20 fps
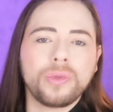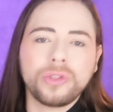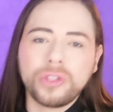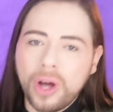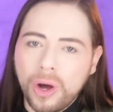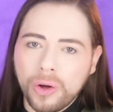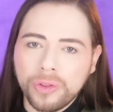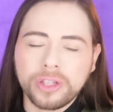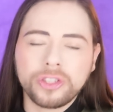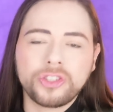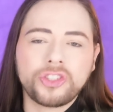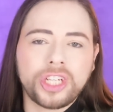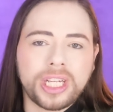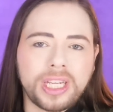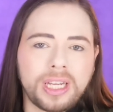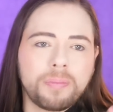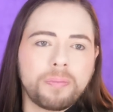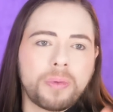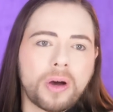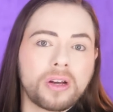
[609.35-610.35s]
Well, no, the
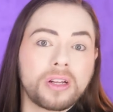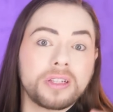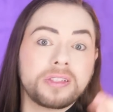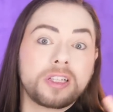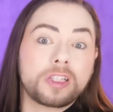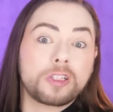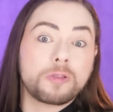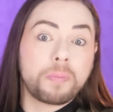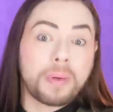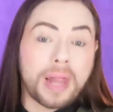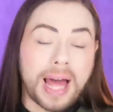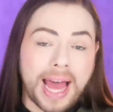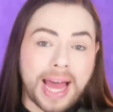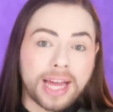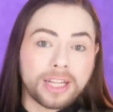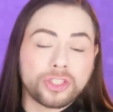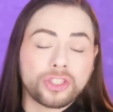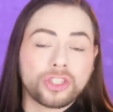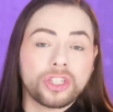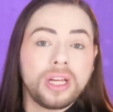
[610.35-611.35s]
genie bottle is the
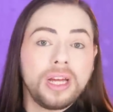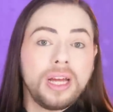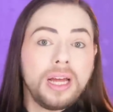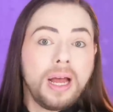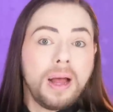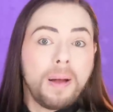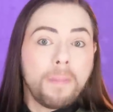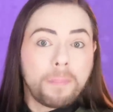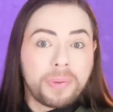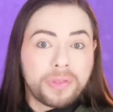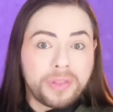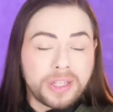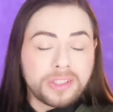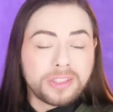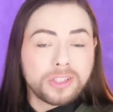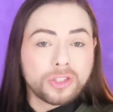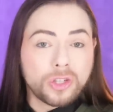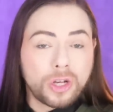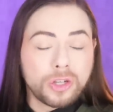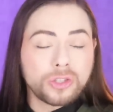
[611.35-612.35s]
splash, but
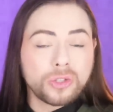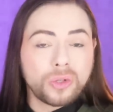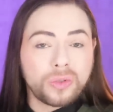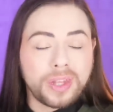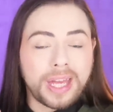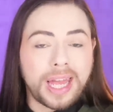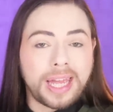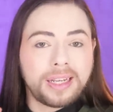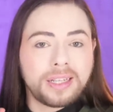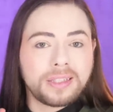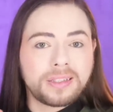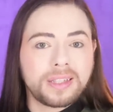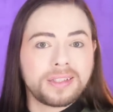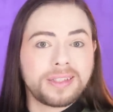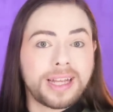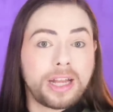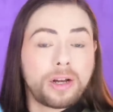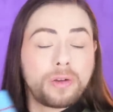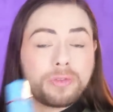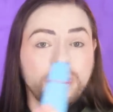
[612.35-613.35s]
this is also the eighties
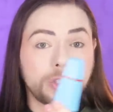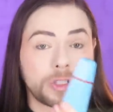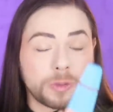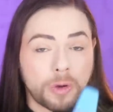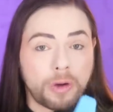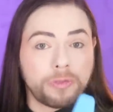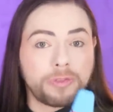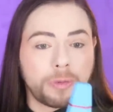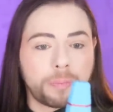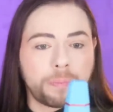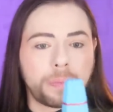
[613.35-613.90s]
design of this, of the